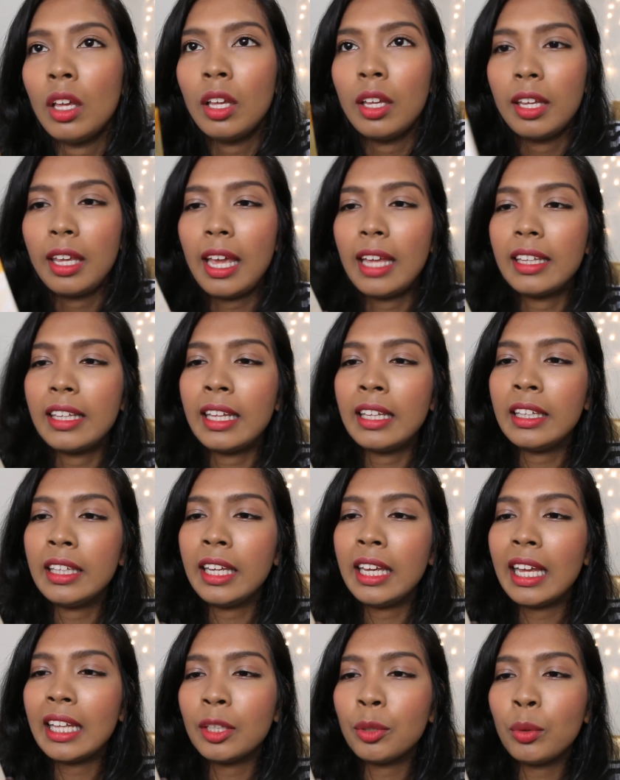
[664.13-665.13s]
Yeah, then
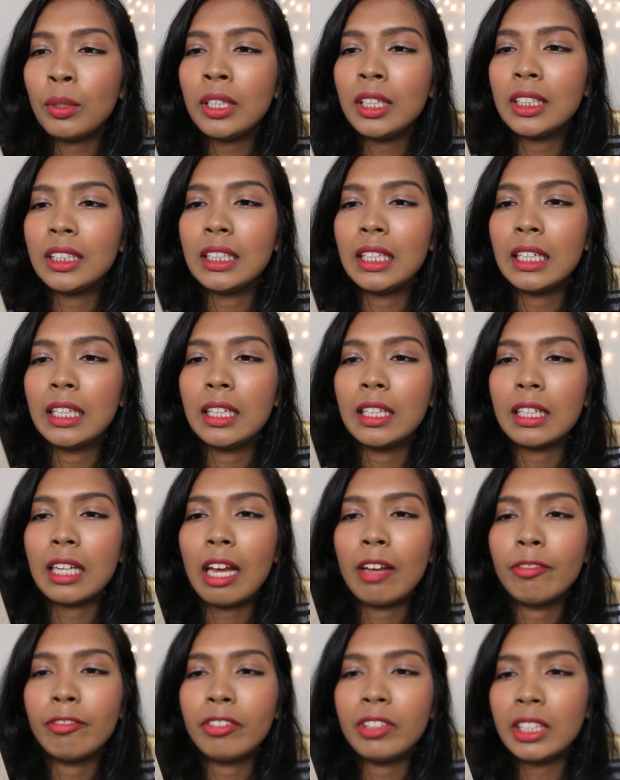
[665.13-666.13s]
the other one is the
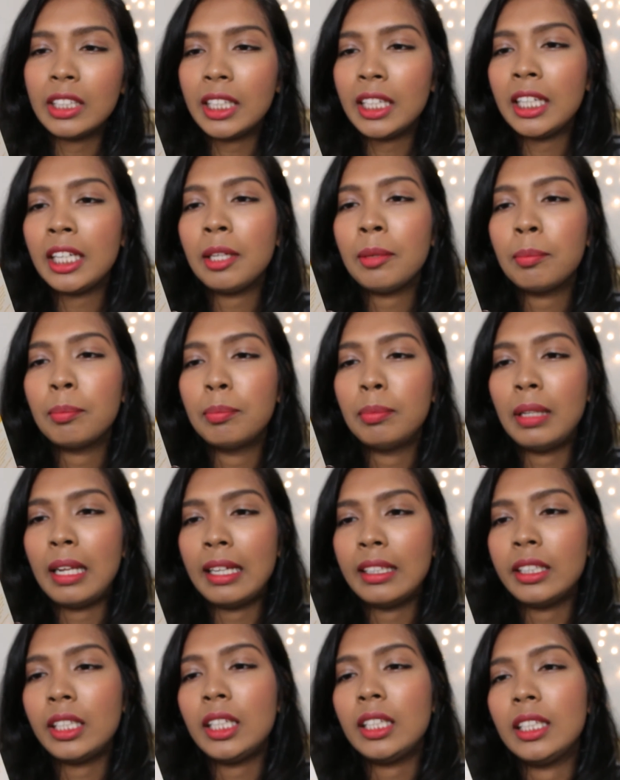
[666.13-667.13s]
comforting
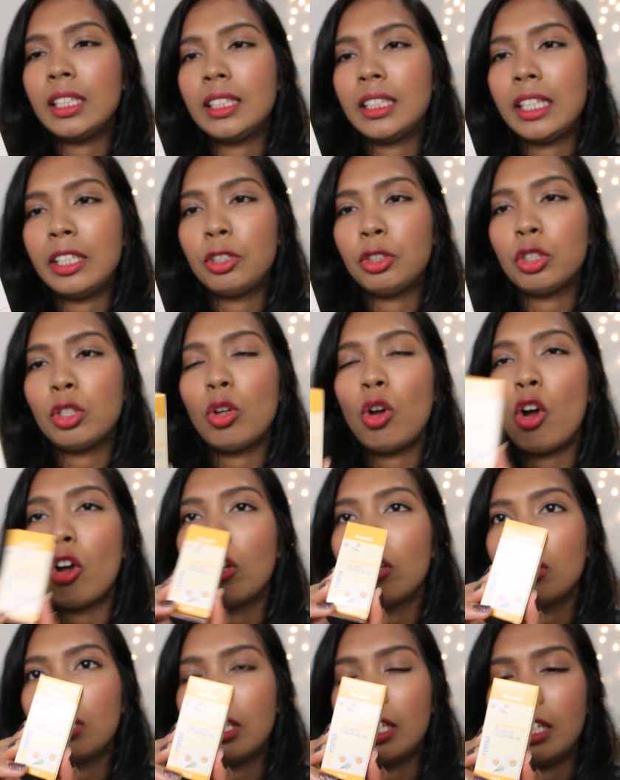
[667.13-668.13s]
blended essential
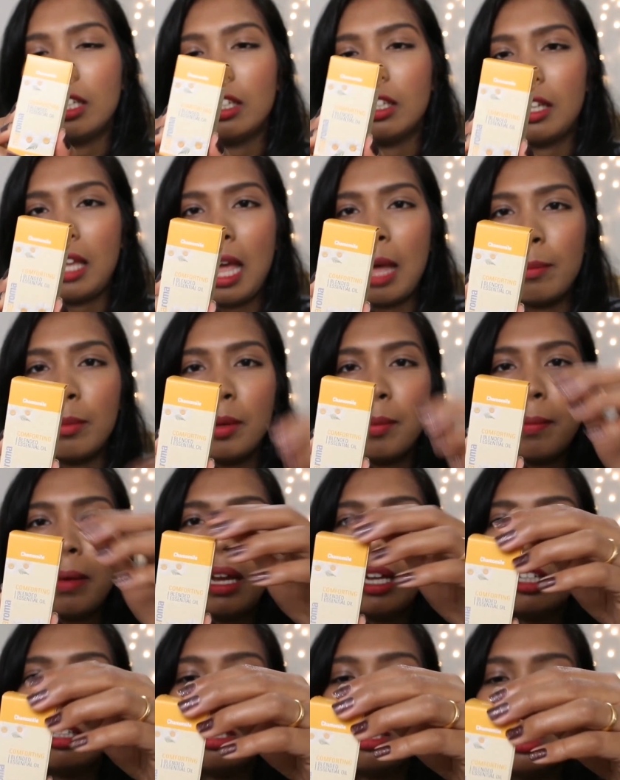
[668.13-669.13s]
oil,
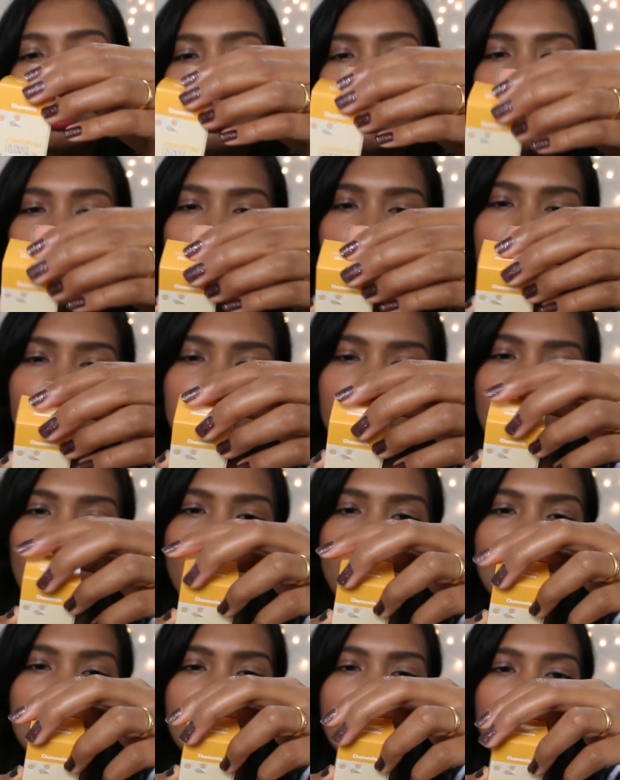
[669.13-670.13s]
chamomile. So
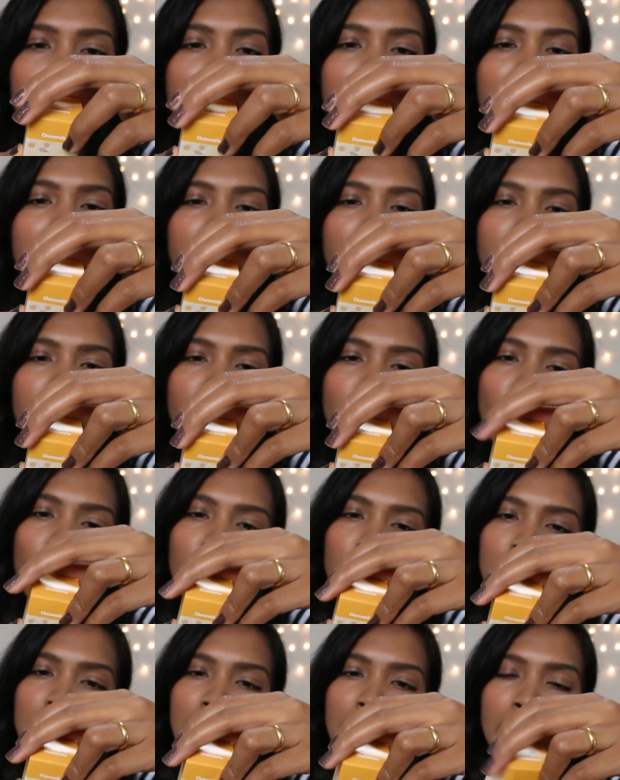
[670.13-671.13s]
it's a blend of
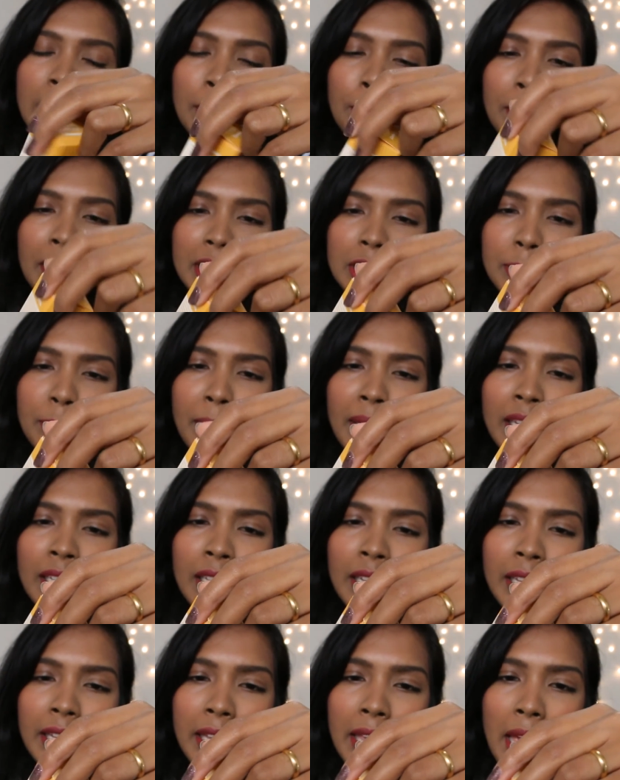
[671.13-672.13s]
oils, I think, but it's
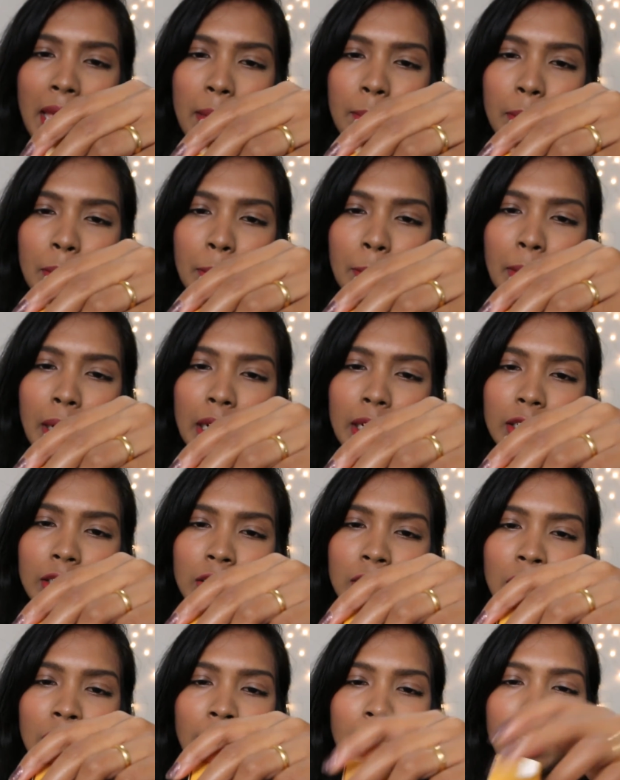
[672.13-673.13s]
mainly chamomile.
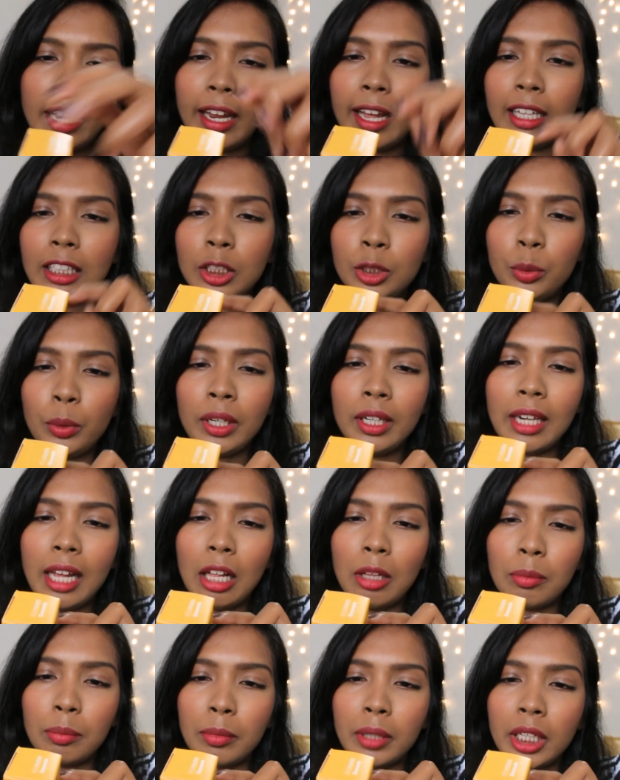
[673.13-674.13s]
It has sweet
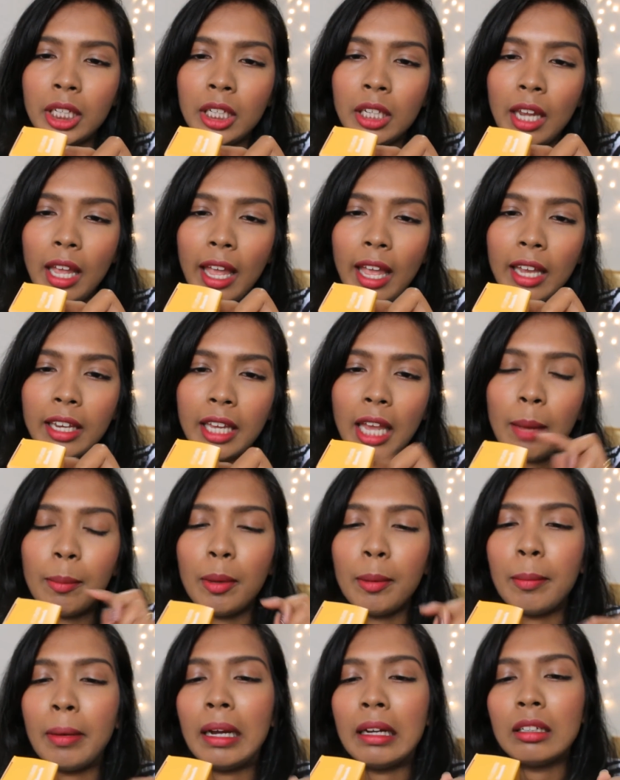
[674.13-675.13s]
almond and
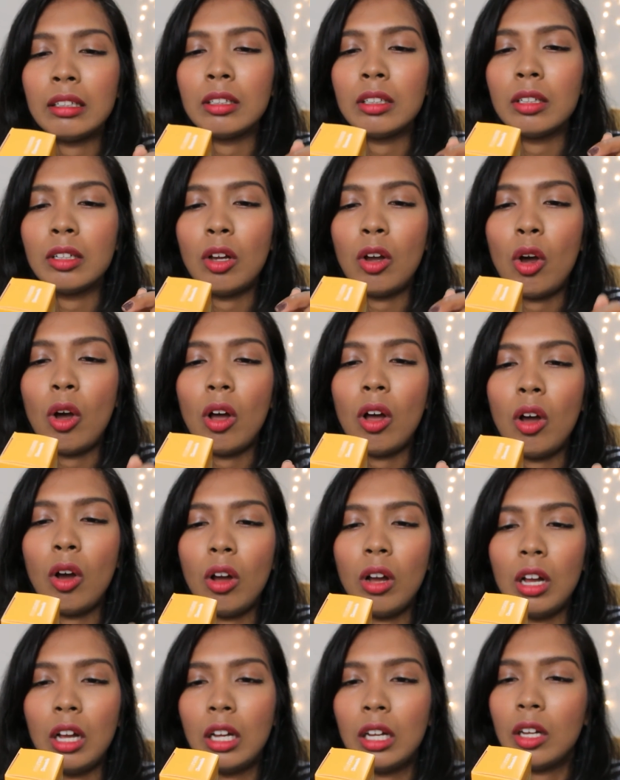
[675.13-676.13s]
chamomile
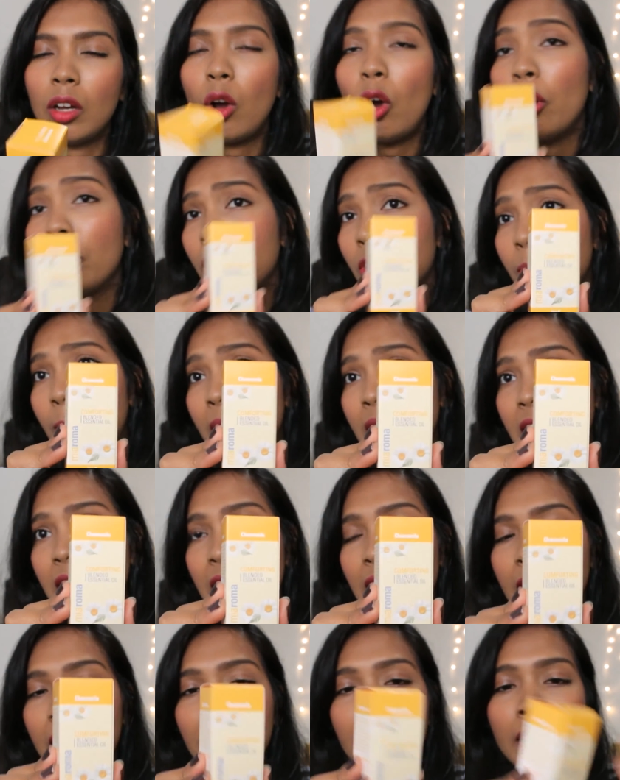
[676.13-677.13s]
oil,
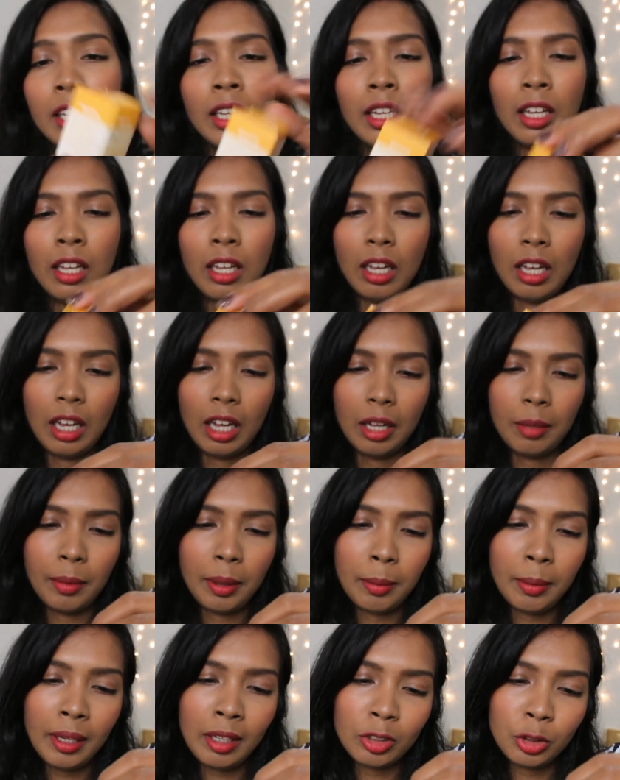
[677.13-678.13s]
basically.
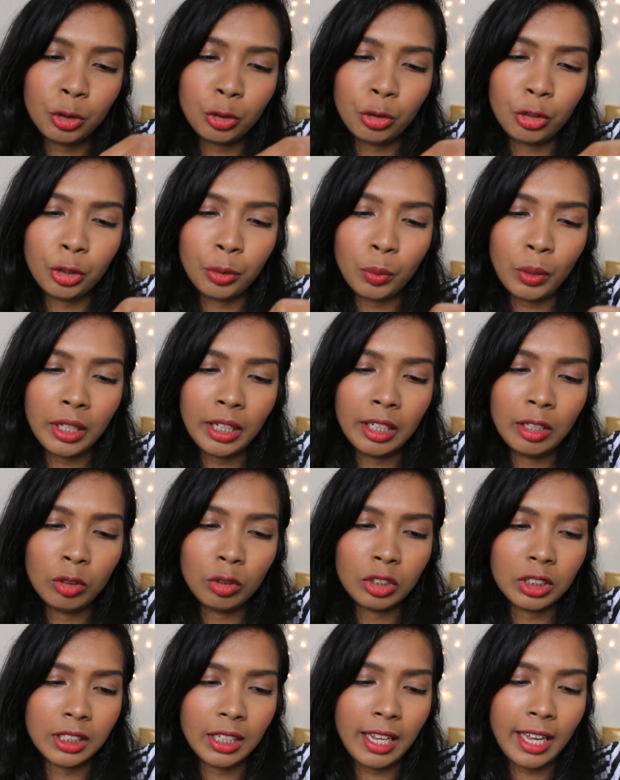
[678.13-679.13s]
Maybe I'll show you what it
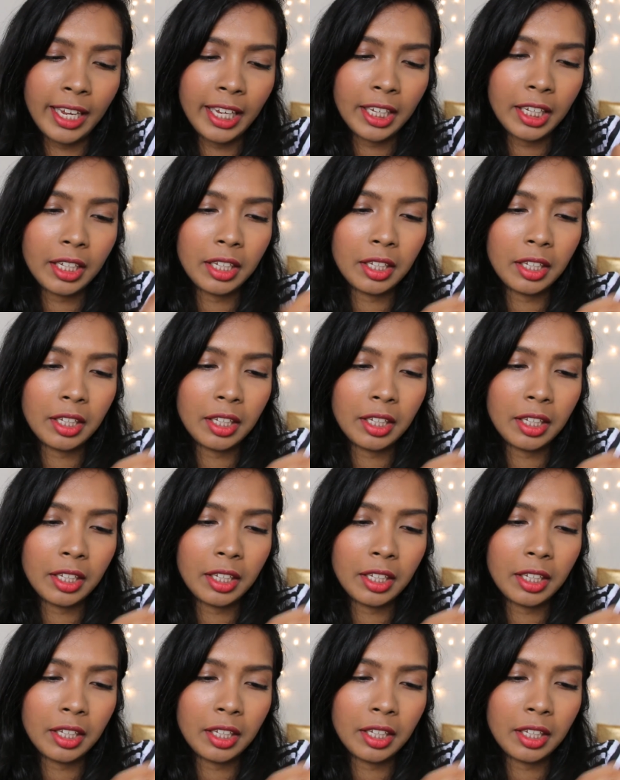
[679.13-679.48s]
looks like.